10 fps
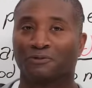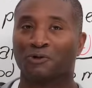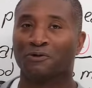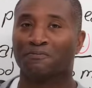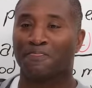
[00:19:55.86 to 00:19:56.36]

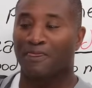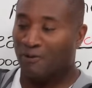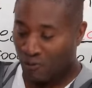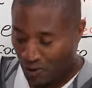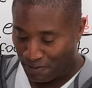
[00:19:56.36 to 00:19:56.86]
Cool?
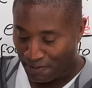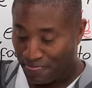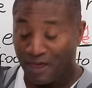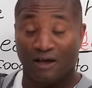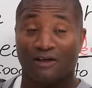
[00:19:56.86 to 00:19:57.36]
Well,
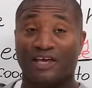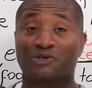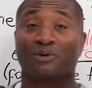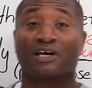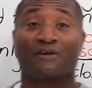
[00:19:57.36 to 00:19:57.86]

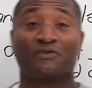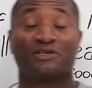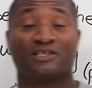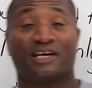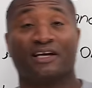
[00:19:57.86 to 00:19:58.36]
that's what I got for you
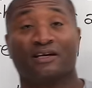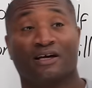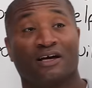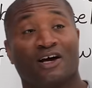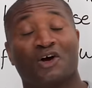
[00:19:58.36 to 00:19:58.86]
today.
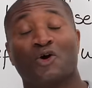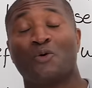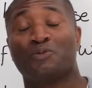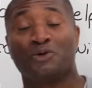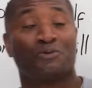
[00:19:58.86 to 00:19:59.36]
I
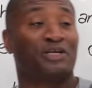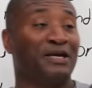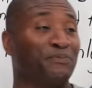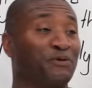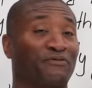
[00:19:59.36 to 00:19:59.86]
hope you
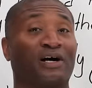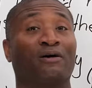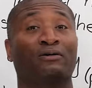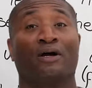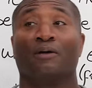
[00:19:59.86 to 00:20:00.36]
keep your
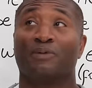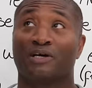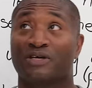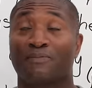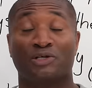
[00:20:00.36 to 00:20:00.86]
vow,
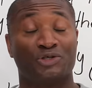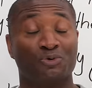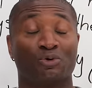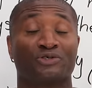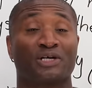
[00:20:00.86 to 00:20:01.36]
because that means
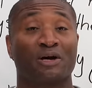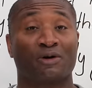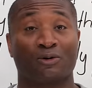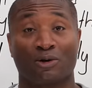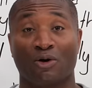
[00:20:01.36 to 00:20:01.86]
you will stay
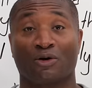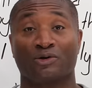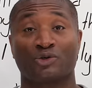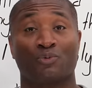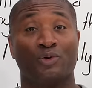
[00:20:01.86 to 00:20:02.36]
around longer
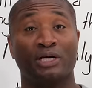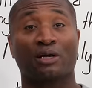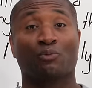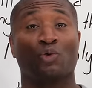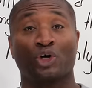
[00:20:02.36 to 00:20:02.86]
so we
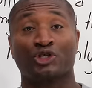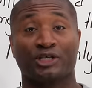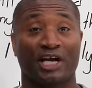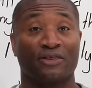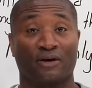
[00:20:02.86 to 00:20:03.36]
can work
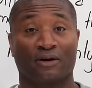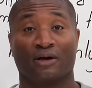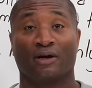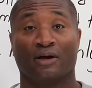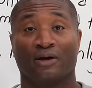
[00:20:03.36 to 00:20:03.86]
together
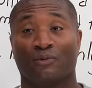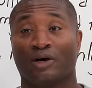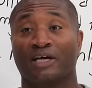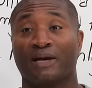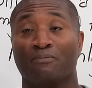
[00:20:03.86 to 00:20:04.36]
where
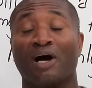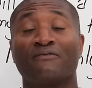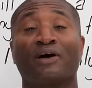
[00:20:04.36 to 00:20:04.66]
I can keep my